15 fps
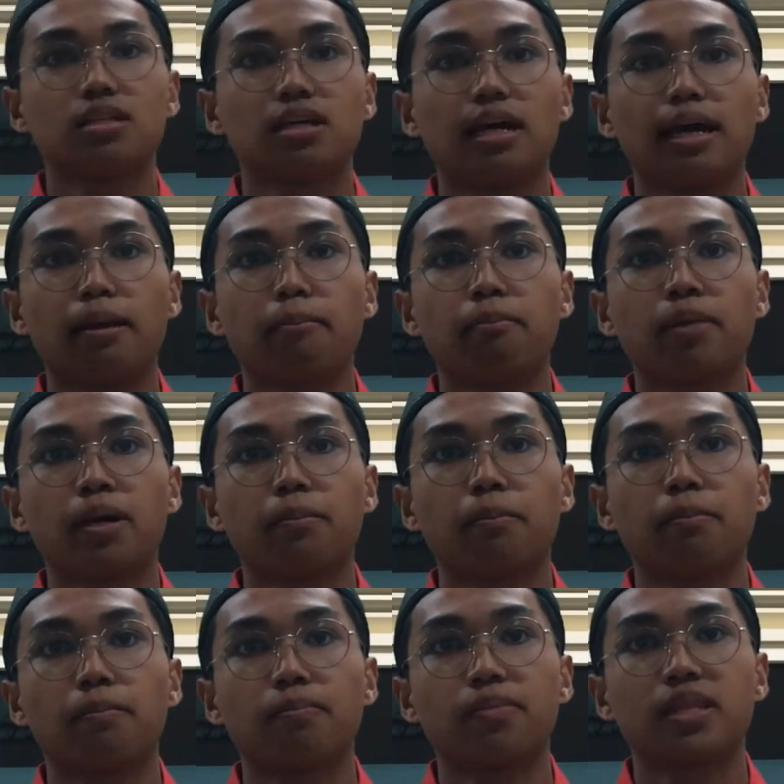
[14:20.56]
the mmap
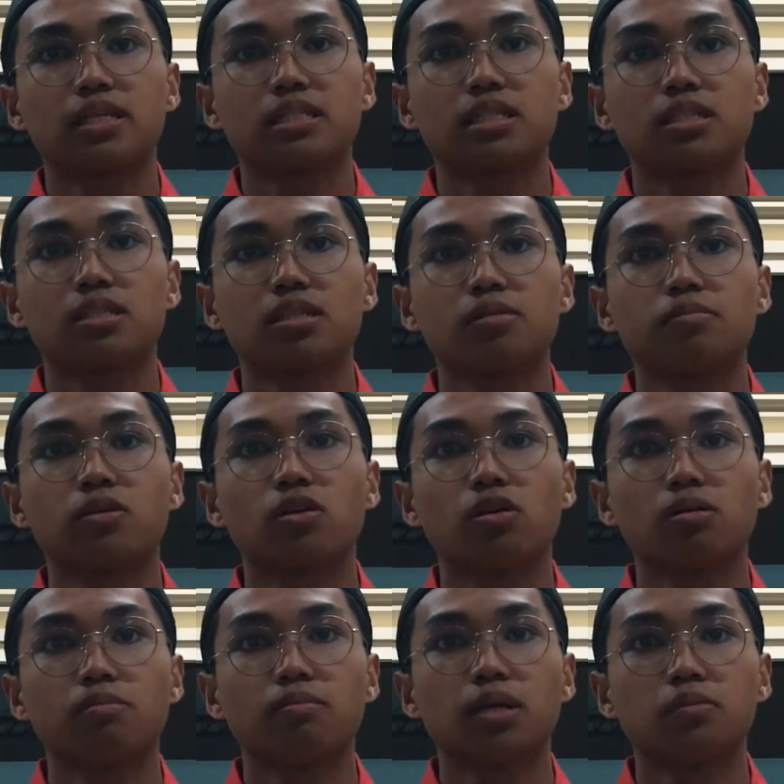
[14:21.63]
system
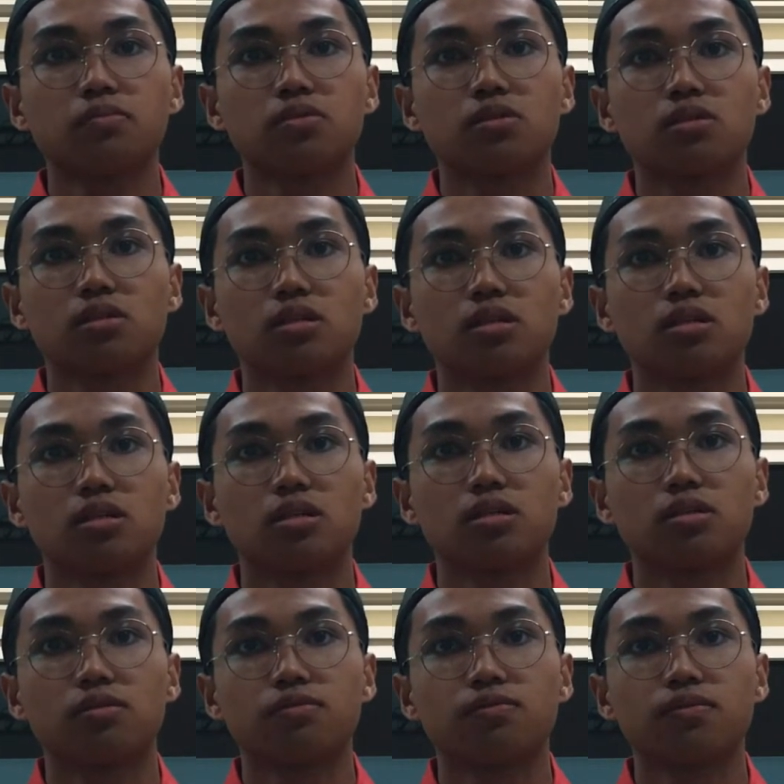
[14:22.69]
call maps the
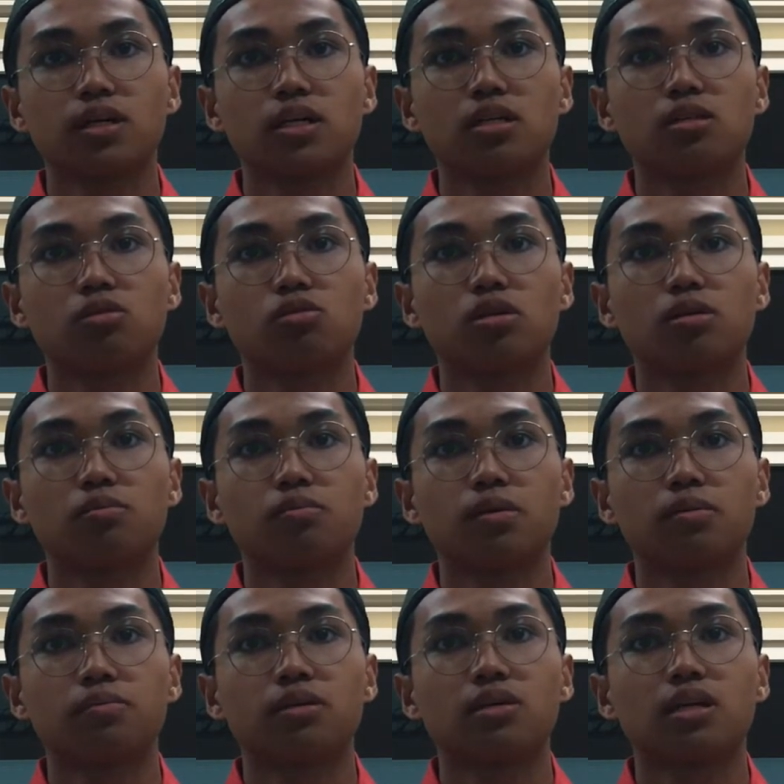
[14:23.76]
file to a
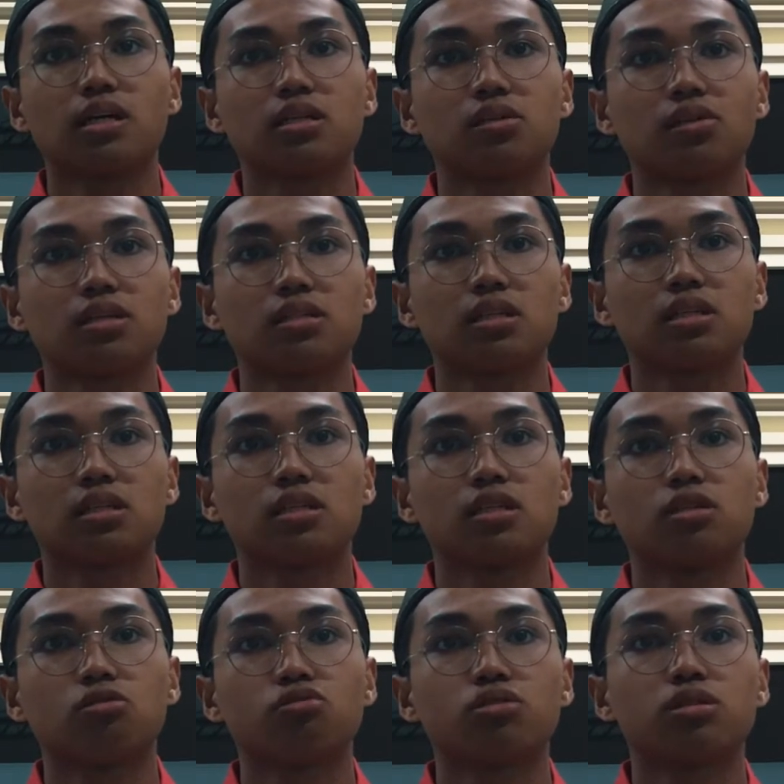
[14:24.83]
memory address in the
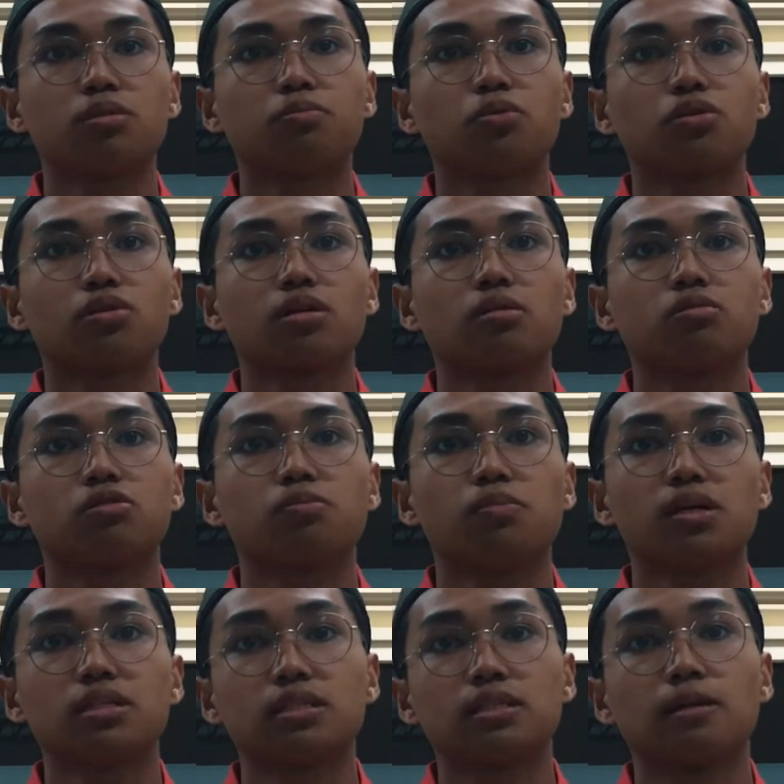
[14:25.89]
user program
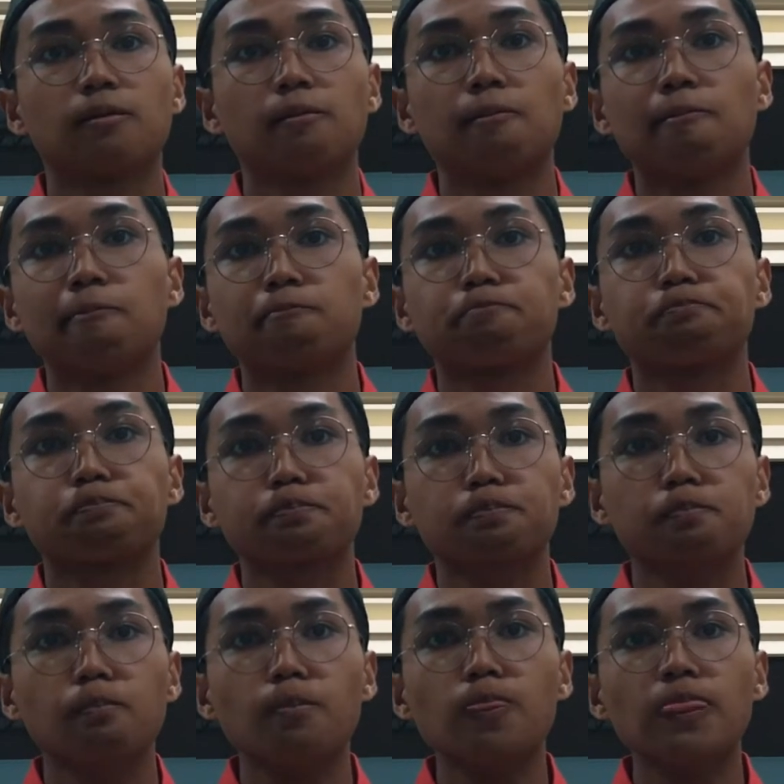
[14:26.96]
space
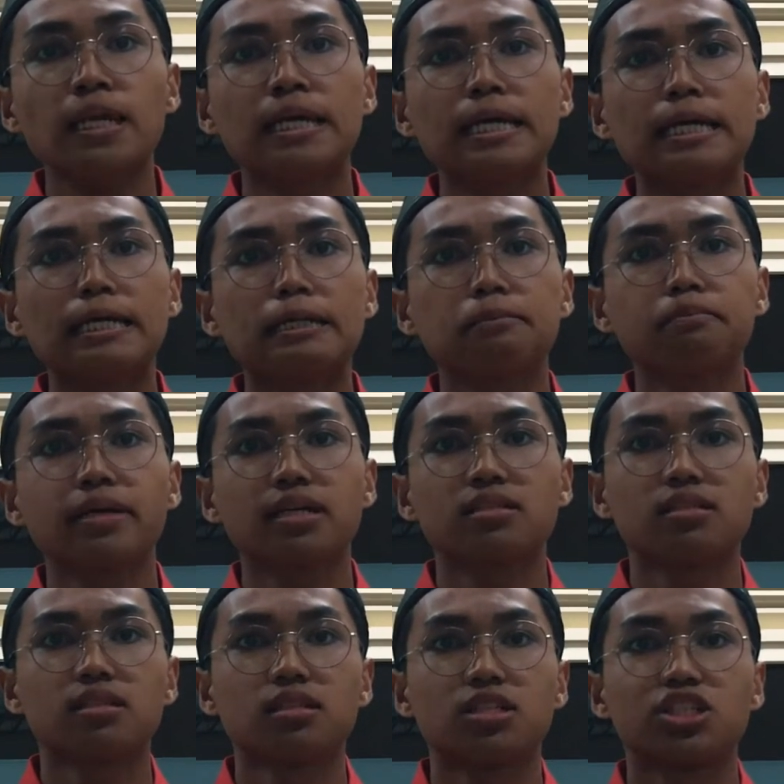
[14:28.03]
and
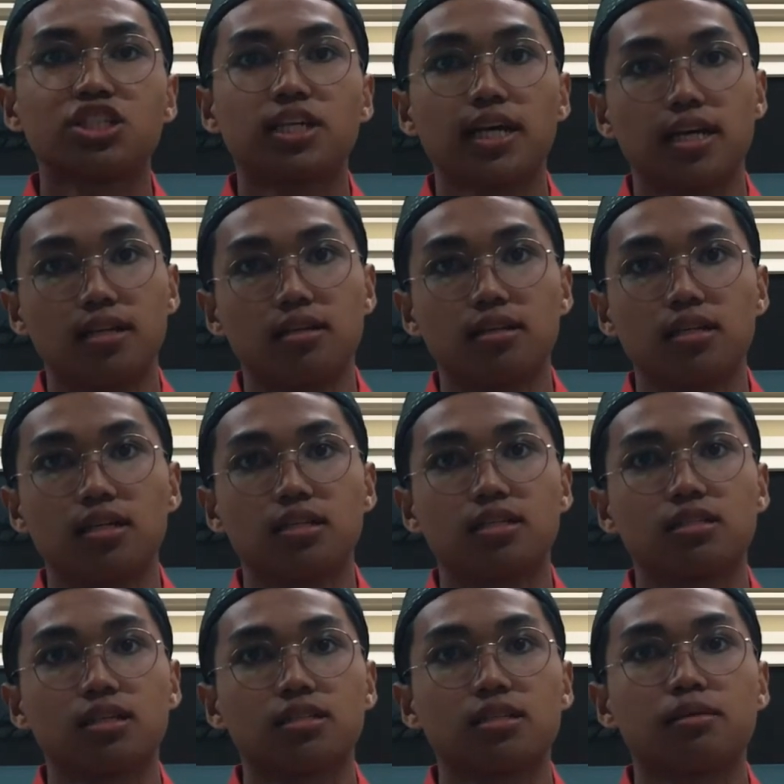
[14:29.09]
makes it shared. In
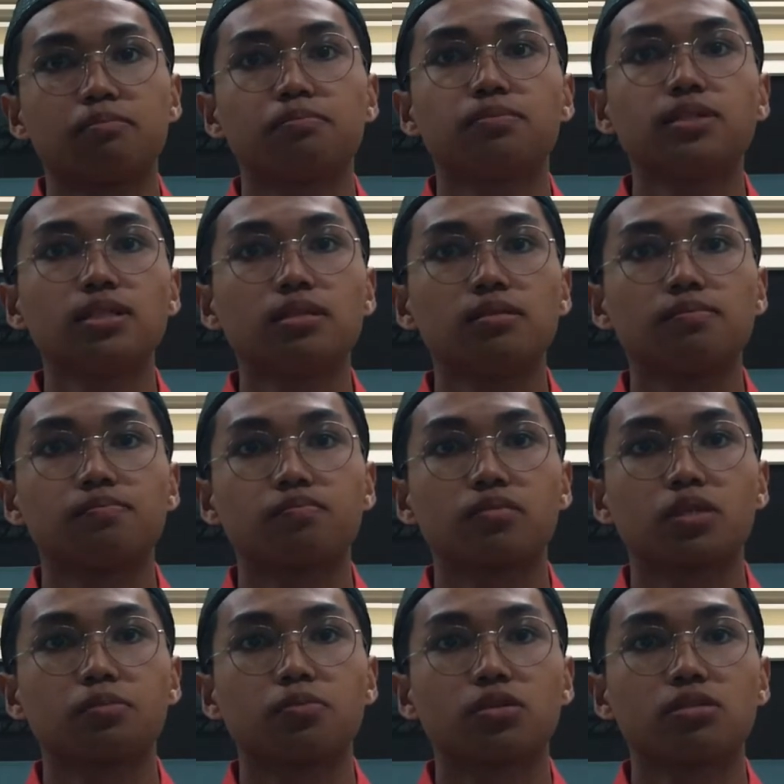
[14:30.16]
this example,
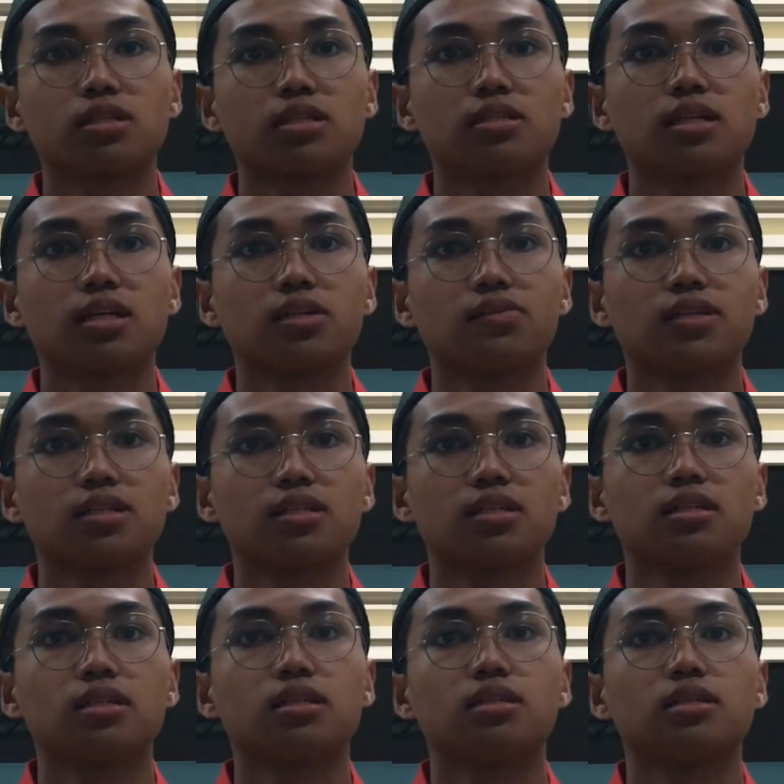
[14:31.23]
the process that created
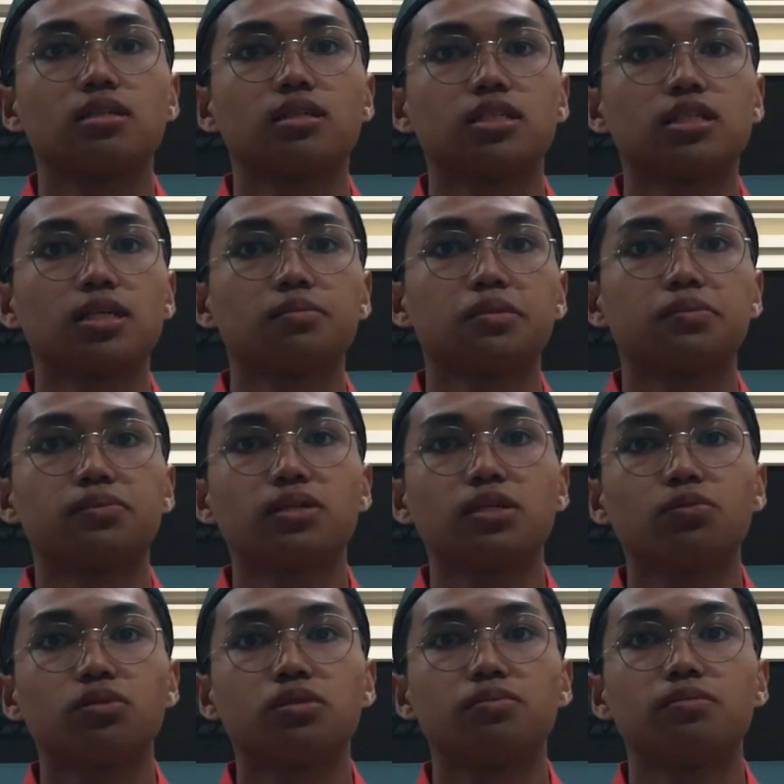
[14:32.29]
the shared memory
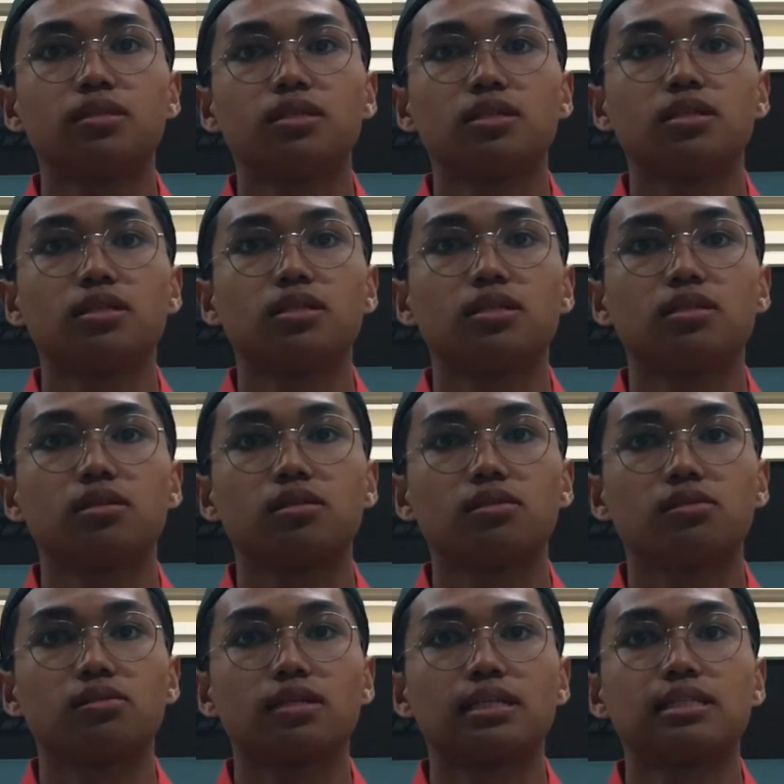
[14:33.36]
will be
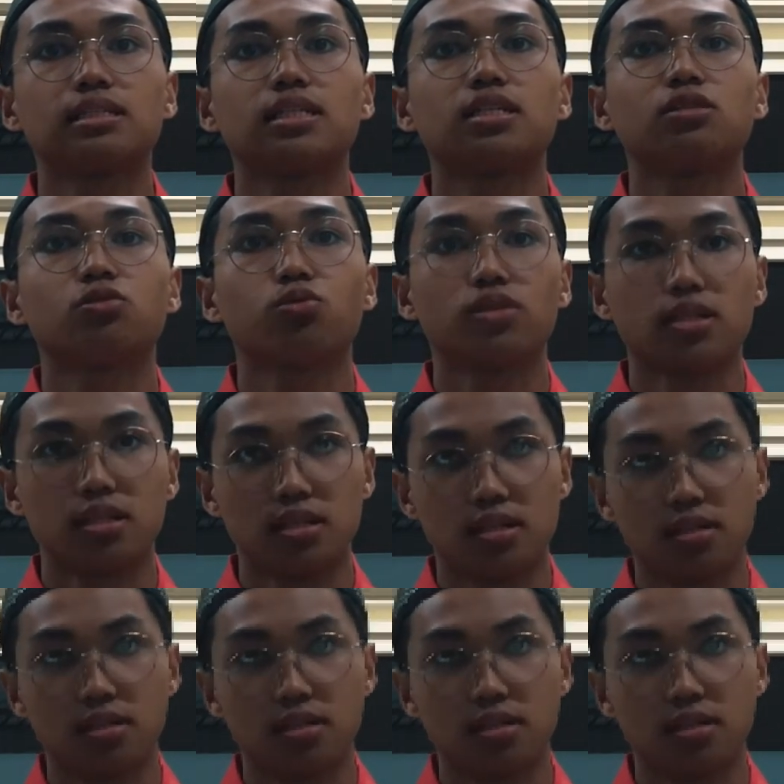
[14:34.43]
writing to it.